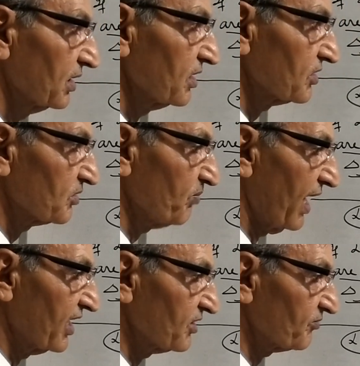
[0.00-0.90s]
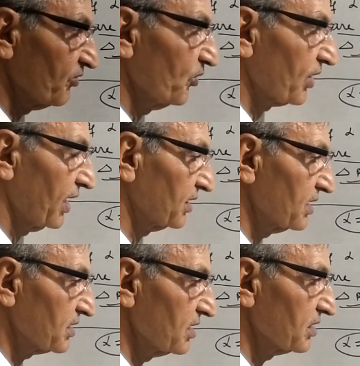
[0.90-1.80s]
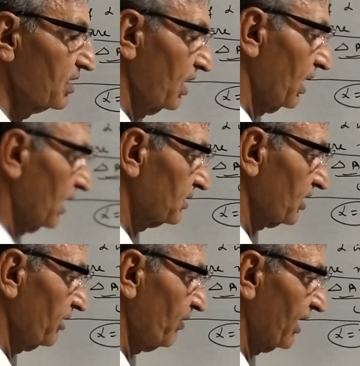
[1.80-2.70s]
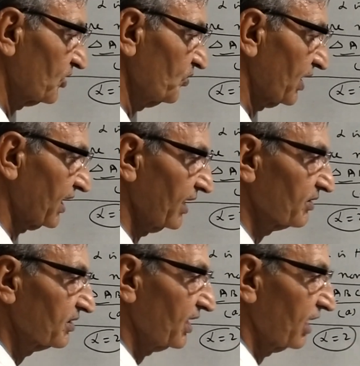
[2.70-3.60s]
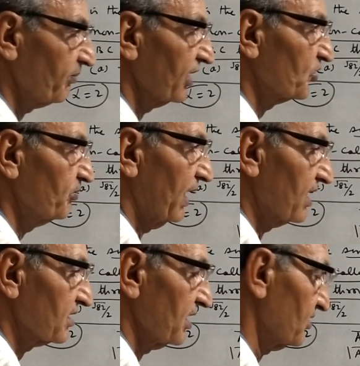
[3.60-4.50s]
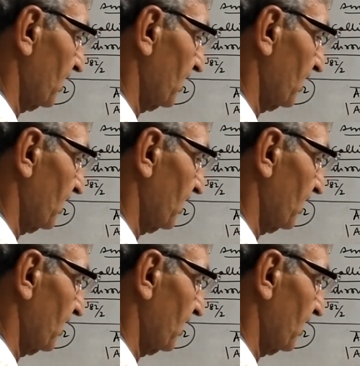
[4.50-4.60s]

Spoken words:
This is minus 4 and this is 3 by 2 again. 9 by 2 minus 3,